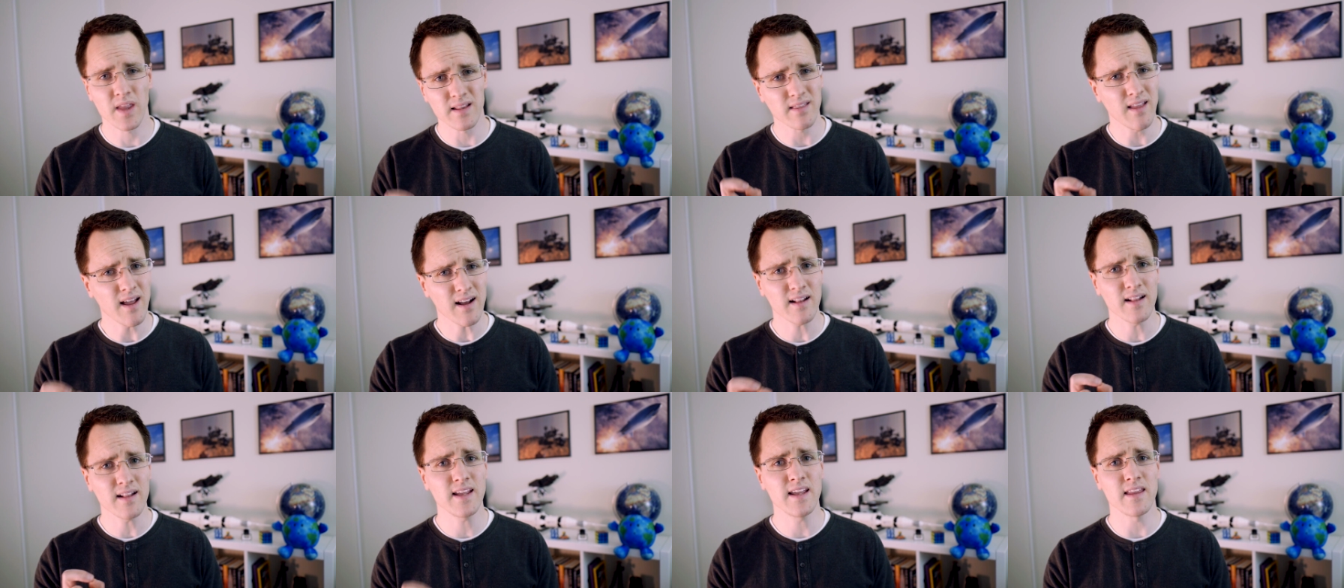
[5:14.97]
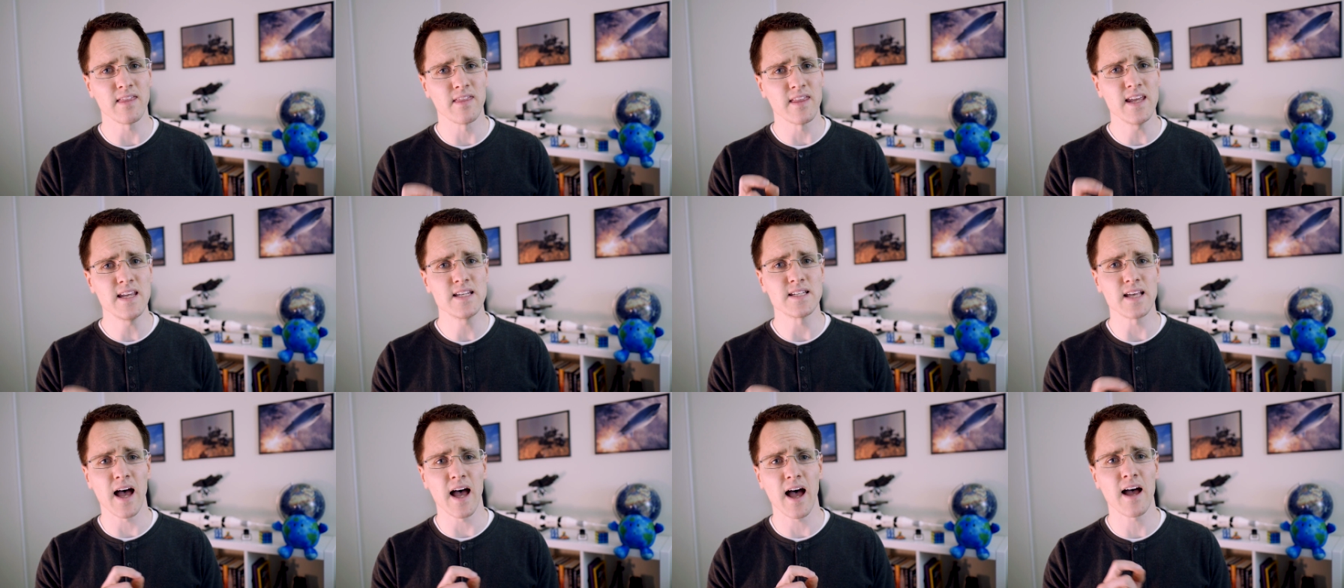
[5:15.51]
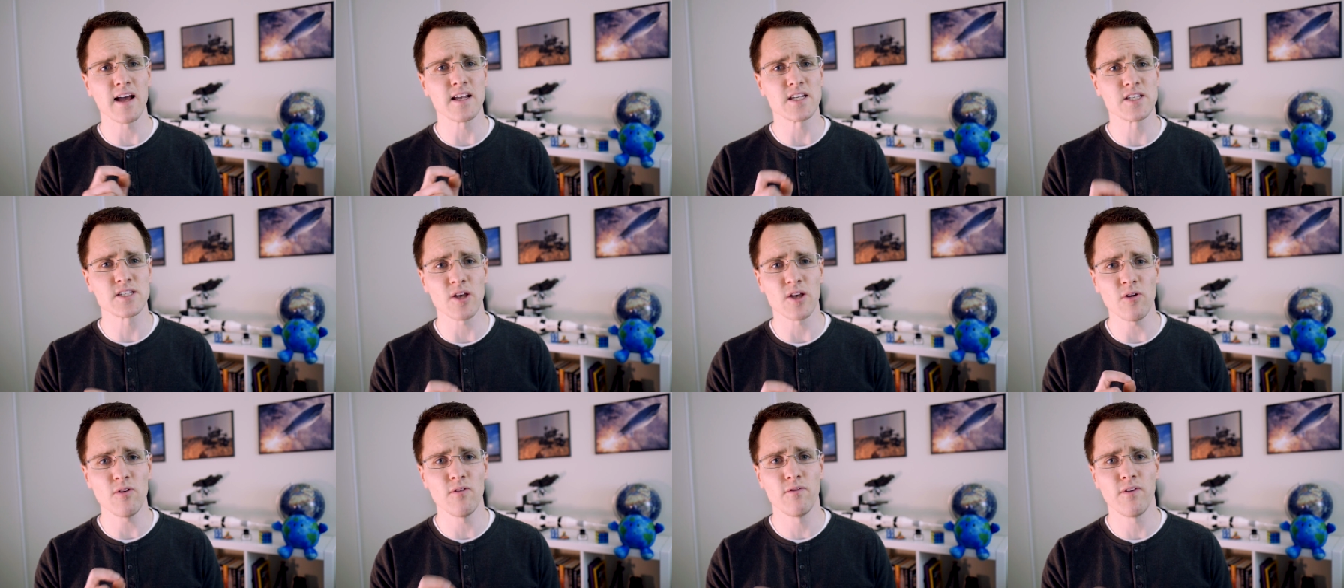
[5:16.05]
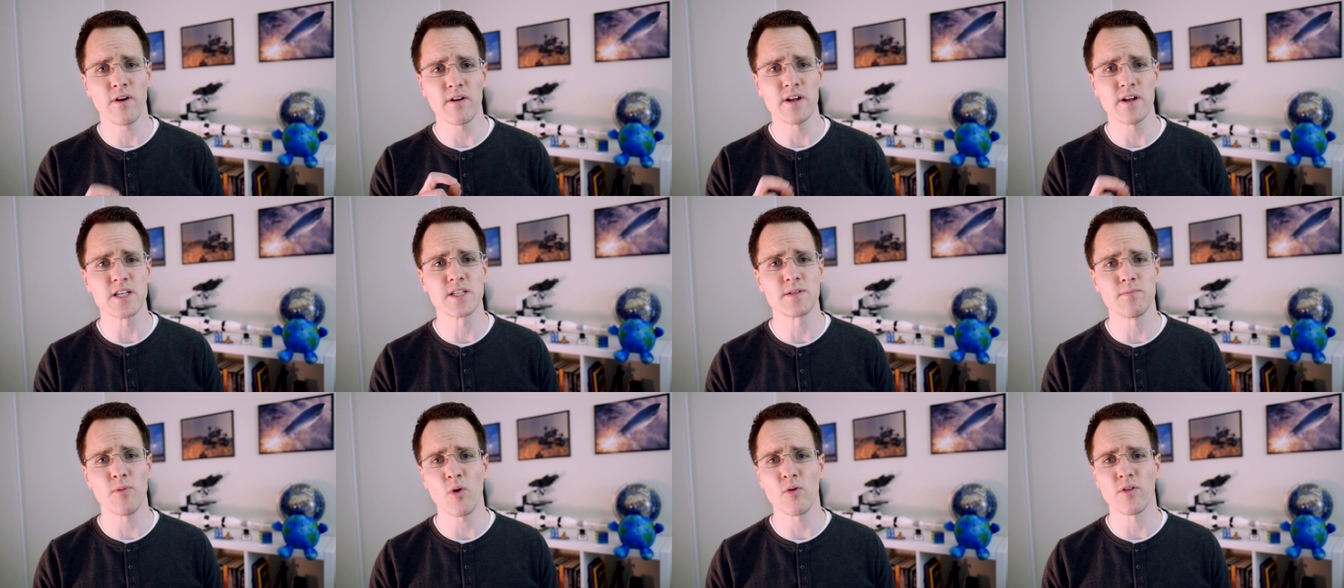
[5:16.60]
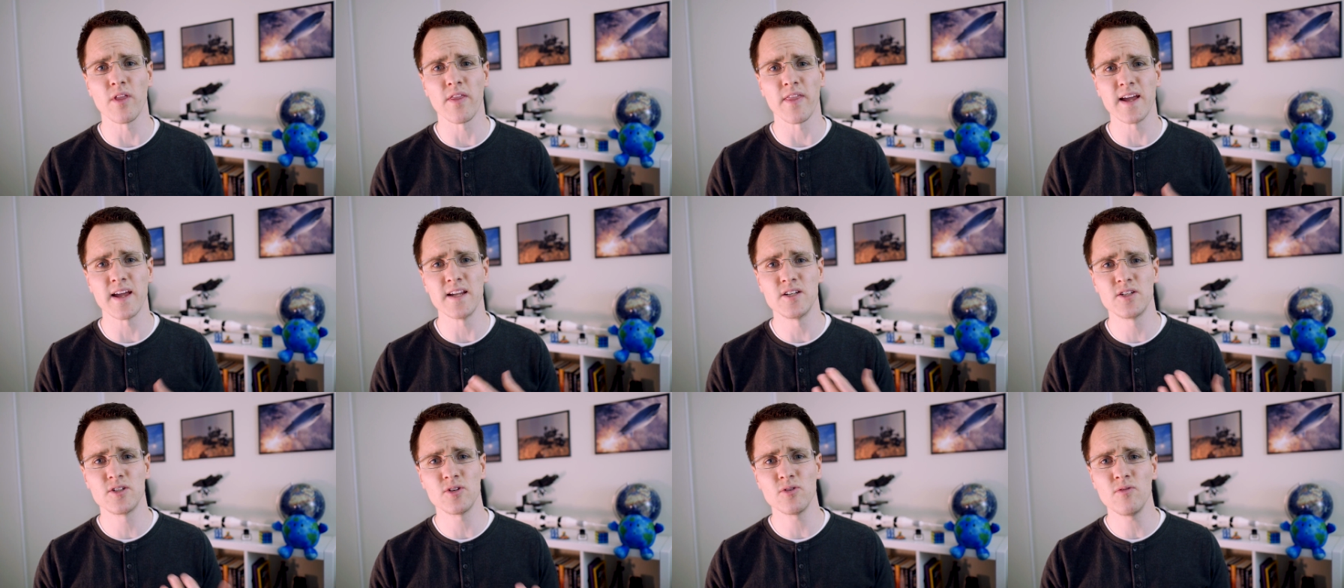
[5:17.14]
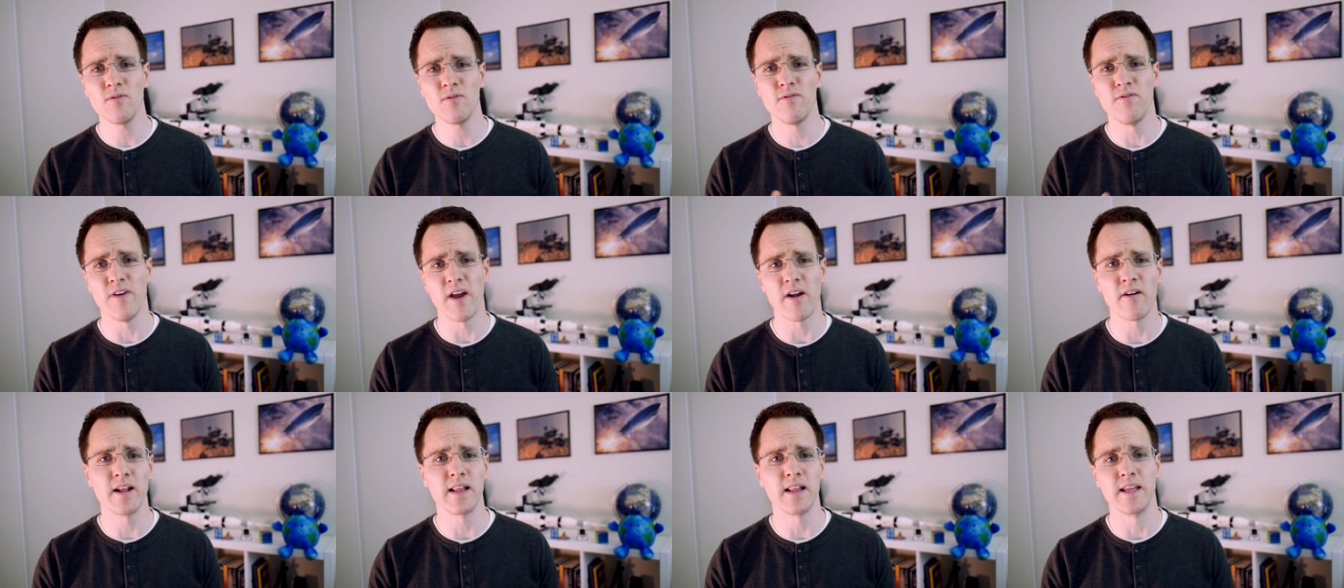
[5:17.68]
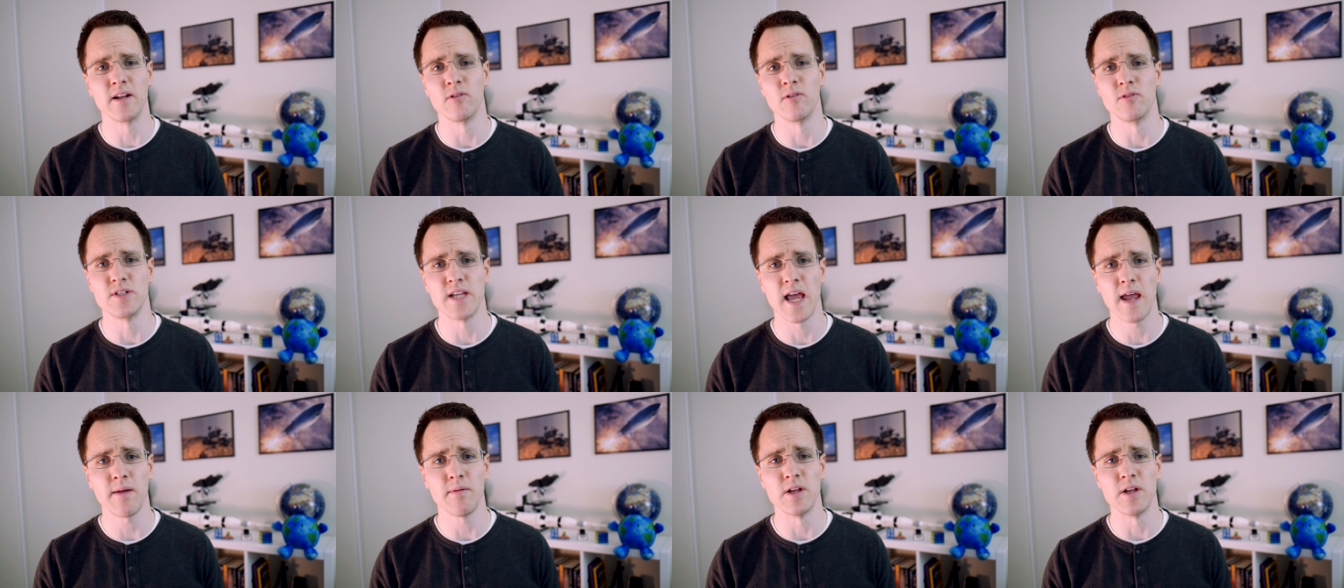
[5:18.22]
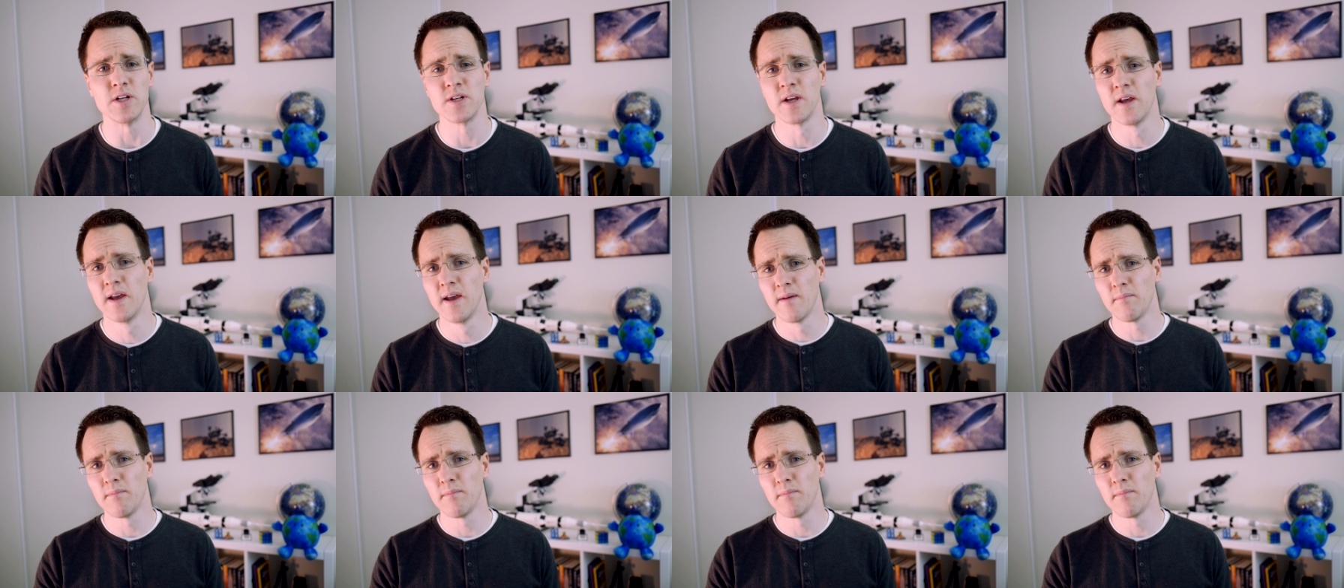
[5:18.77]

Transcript: Luckily, these are so very small that they do very little damage.